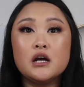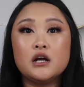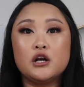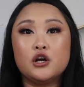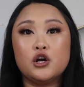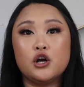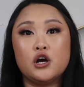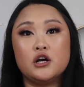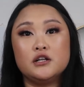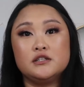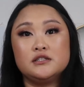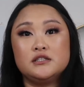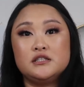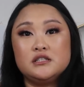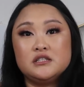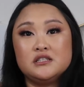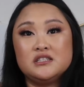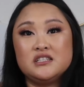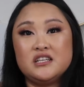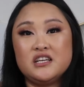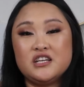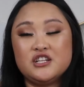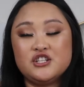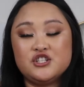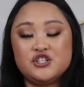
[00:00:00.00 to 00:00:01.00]

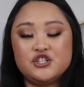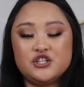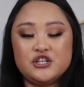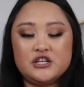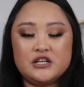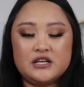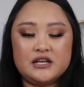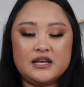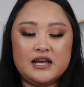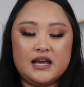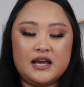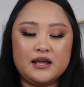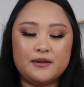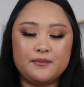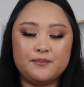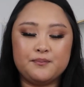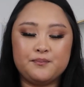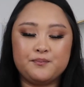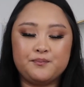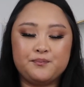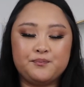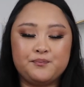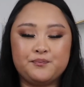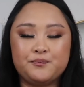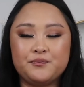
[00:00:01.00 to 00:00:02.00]
constantly itching
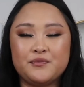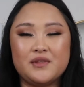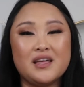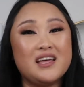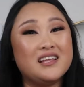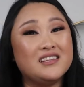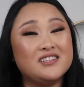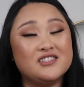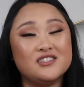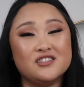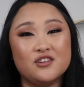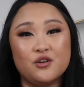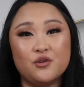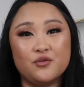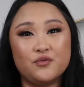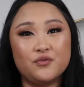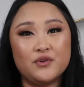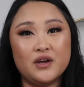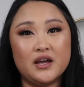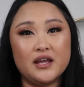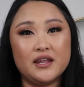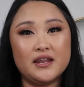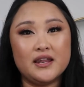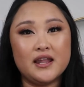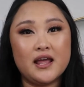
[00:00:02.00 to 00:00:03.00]
and it's no
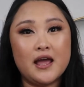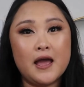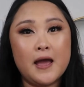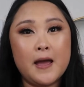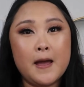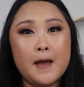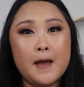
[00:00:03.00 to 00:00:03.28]
fun.